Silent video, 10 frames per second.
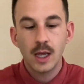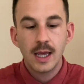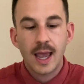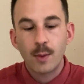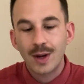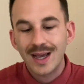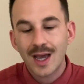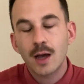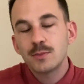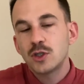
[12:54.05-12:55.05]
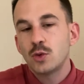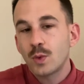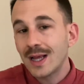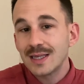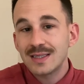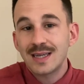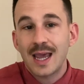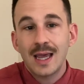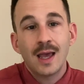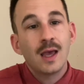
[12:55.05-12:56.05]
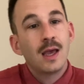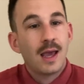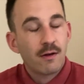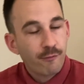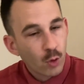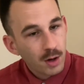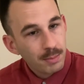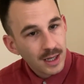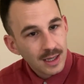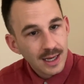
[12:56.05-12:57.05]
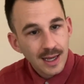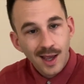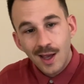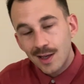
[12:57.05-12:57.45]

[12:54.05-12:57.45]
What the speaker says: And when it comes to real estate and affordability,